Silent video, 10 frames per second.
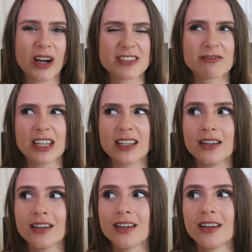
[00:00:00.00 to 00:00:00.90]
but I didn't really
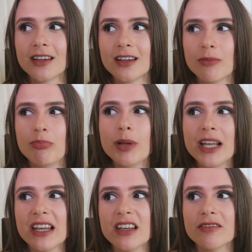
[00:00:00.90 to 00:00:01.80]

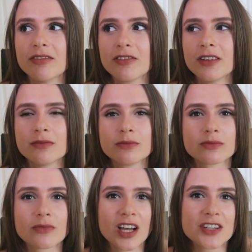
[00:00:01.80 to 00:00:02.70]
believe,
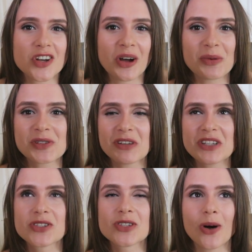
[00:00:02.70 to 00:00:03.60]
I don't know, I wasn't really
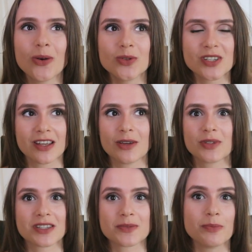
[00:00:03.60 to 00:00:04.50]
sold that it was
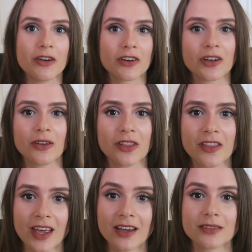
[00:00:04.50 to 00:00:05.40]
this miracle
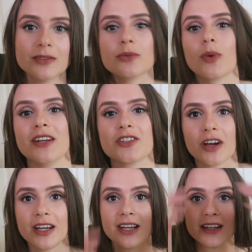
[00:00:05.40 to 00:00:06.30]
thing, weight
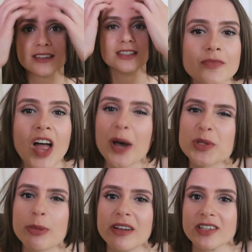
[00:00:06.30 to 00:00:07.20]
training. I
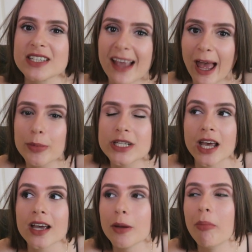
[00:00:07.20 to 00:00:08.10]
was a bit of a
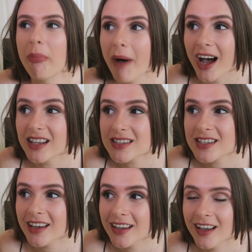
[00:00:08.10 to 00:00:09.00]
skeptic,
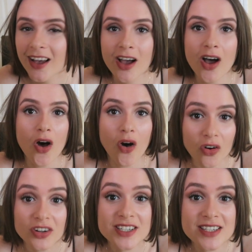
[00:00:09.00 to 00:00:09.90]
but
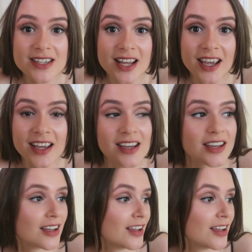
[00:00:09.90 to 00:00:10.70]
honestly,